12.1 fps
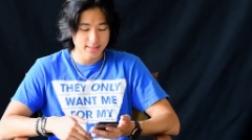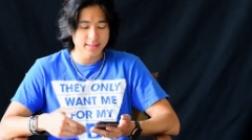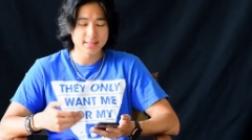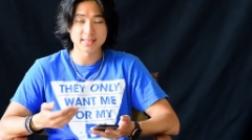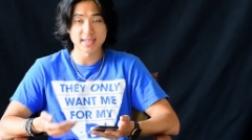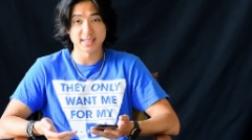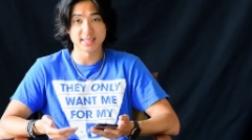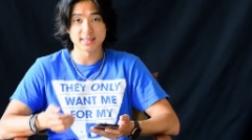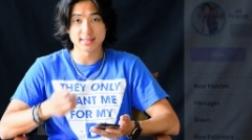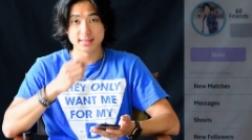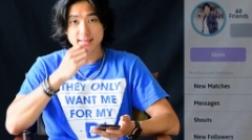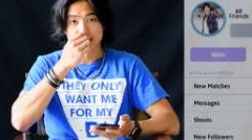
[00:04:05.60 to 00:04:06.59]

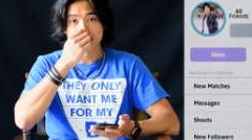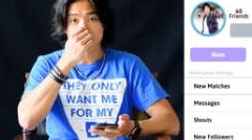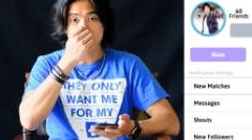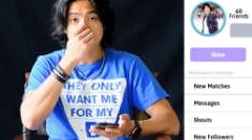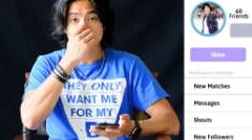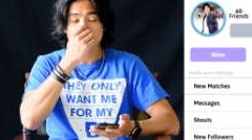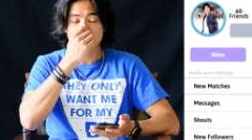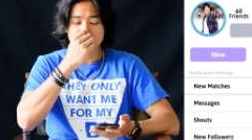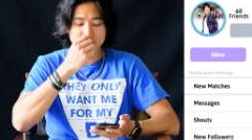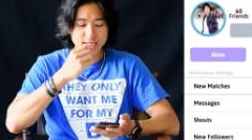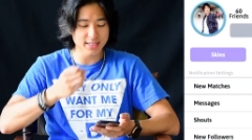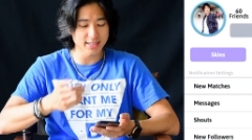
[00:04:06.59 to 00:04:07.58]
Settings. So I want to go into
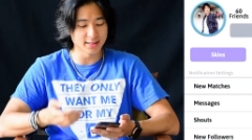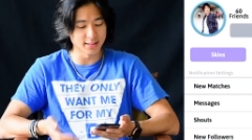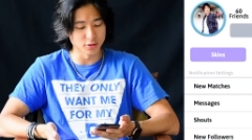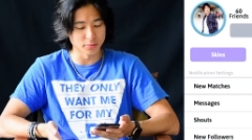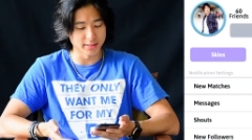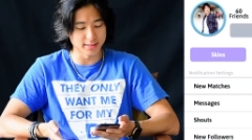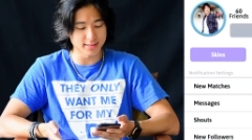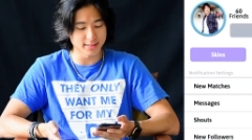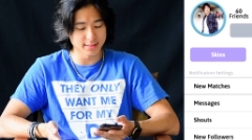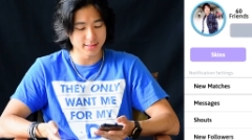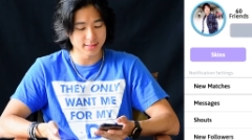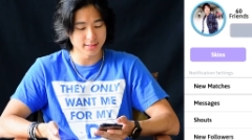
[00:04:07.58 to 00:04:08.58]
setting a little bit.
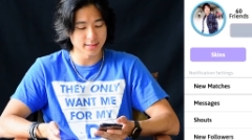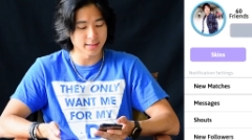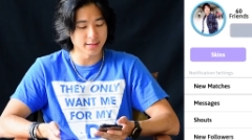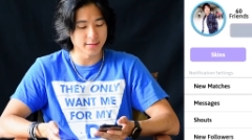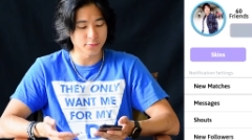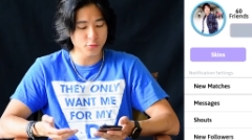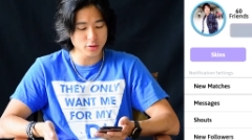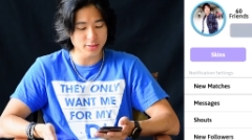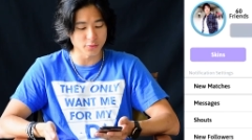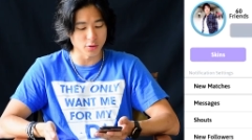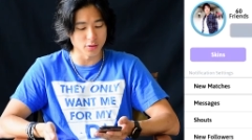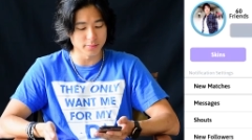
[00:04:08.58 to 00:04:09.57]
First
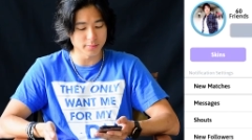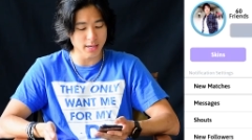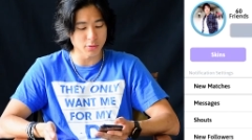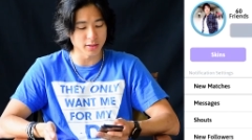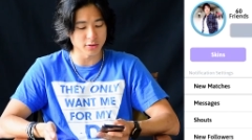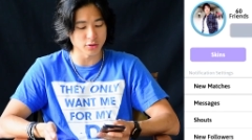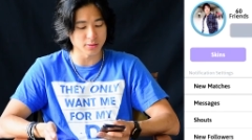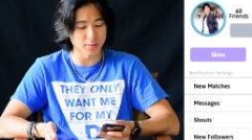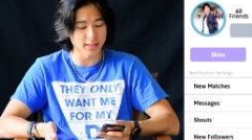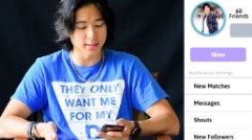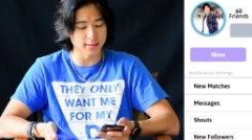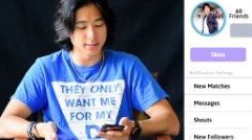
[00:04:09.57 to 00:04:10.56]
of all, I would like to
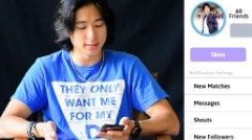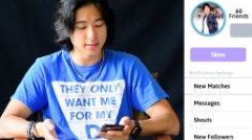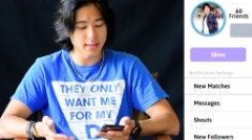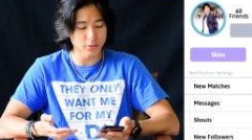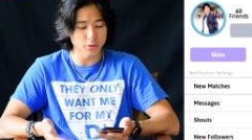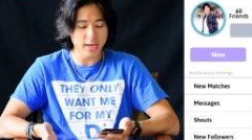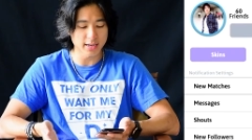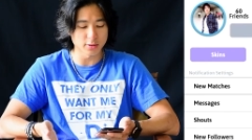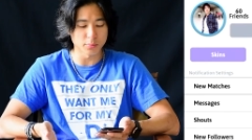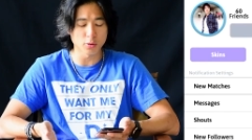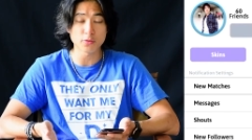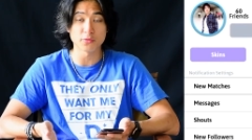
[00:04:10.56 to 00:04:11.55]
explain how to edit
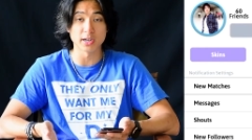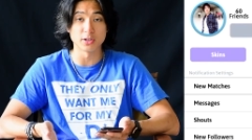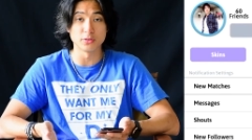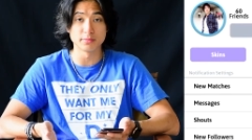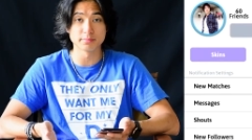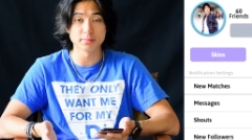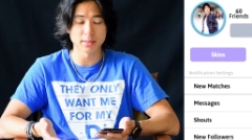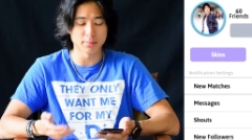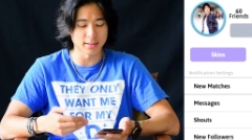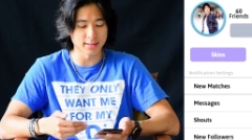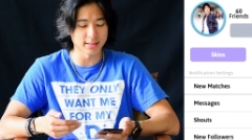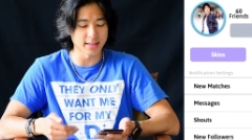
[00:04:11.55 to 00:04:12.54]
a profile
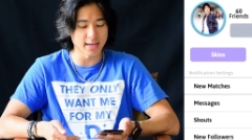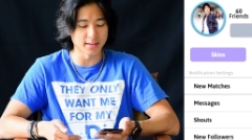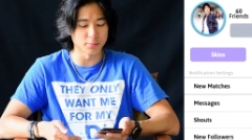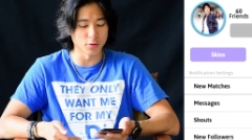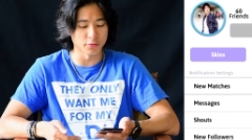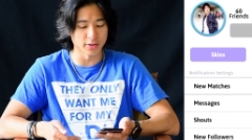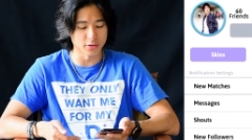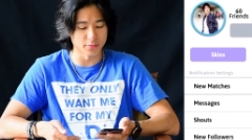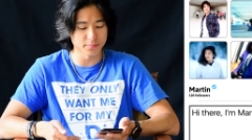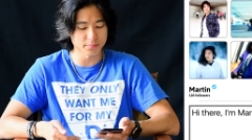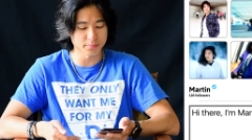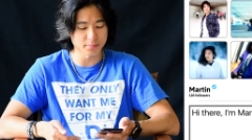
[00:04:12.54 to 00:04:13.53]
by clicking the edit
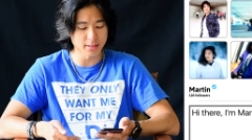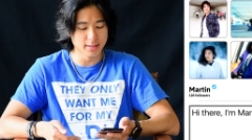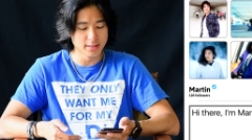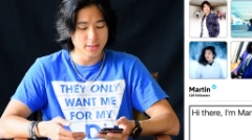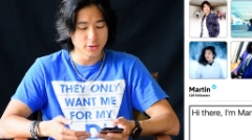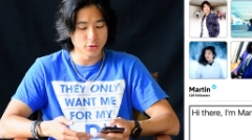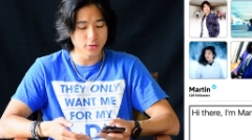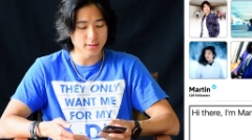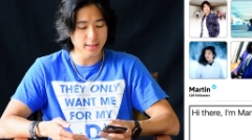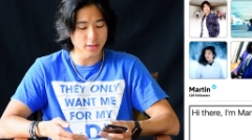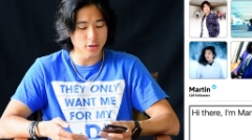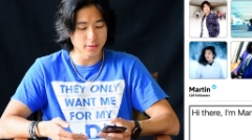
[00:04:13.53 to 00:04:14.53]
profile. You can
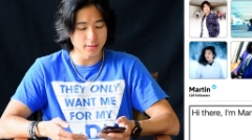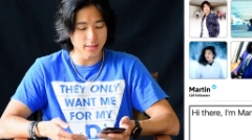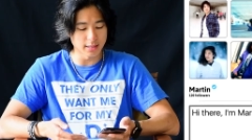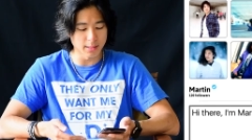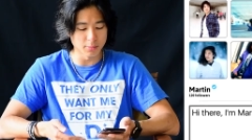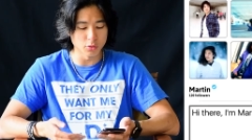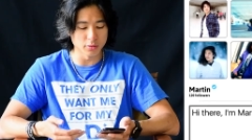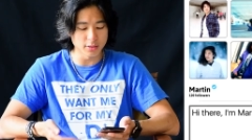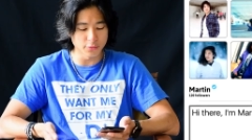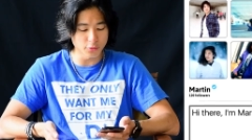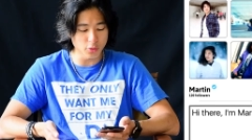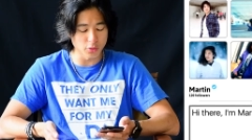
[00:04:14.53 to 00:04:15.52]
click on upload
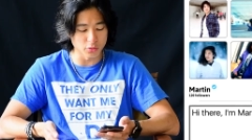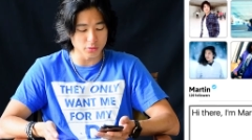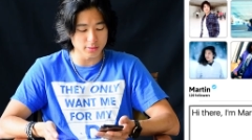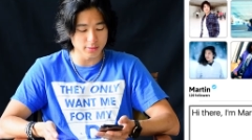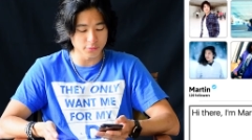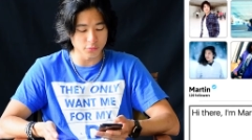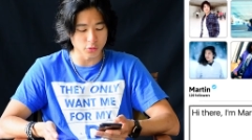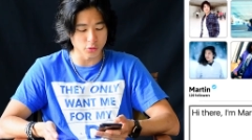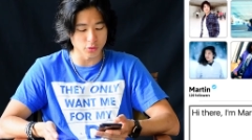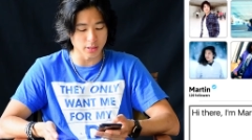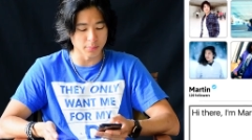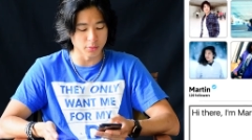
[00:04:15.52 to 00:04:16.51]
new photos for you
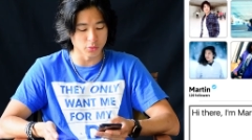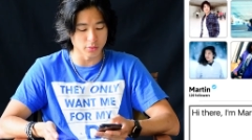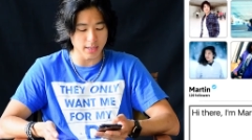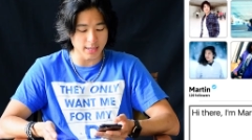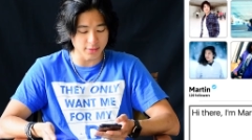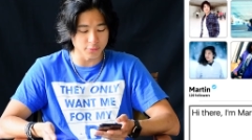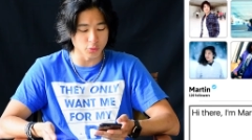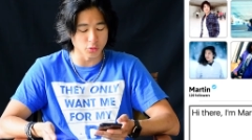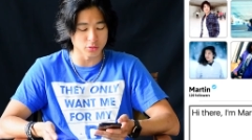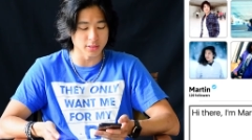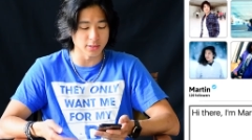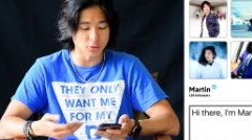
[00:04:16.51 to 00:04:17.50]
to upload any
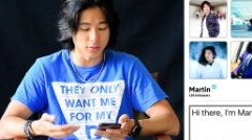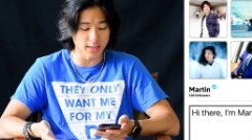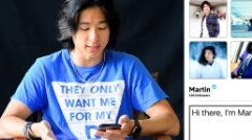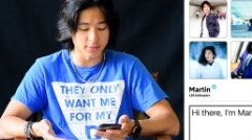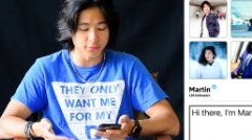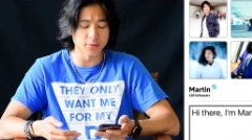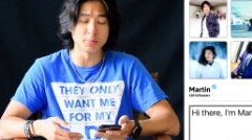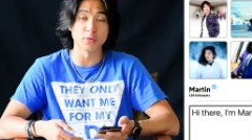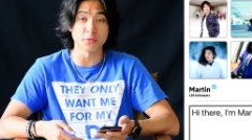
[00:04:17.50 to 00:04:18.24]
photos that you like from your